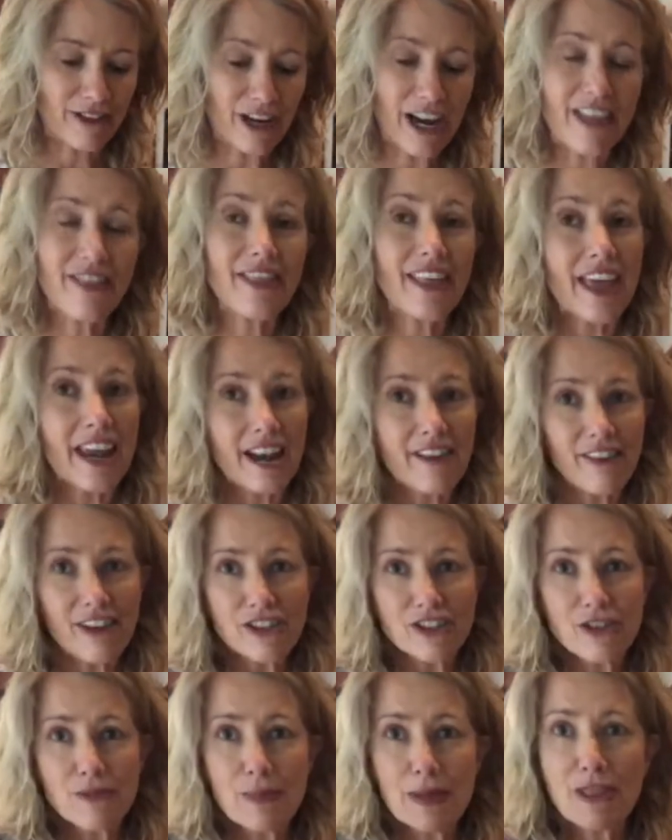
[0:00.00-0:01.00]
And then I've
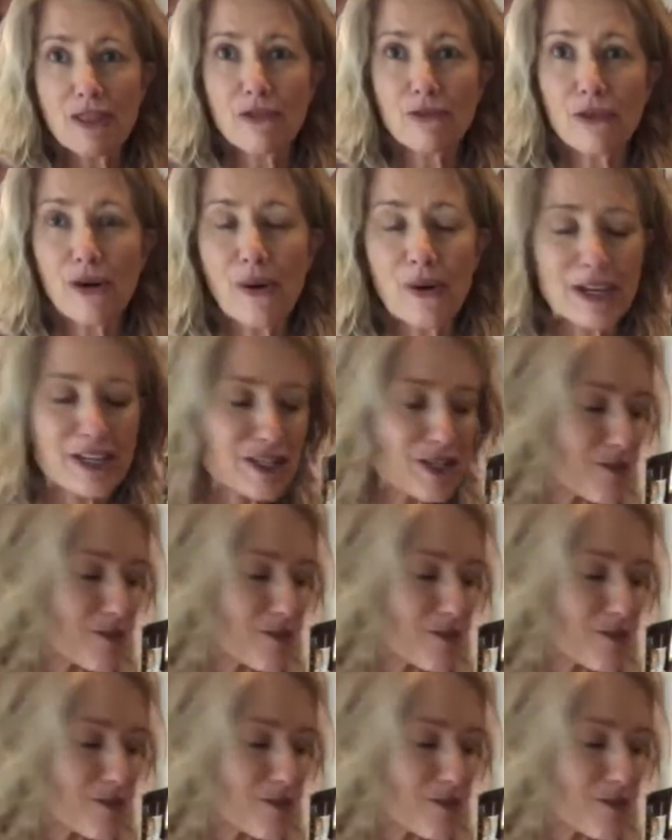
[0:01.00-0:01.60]
also been throwing some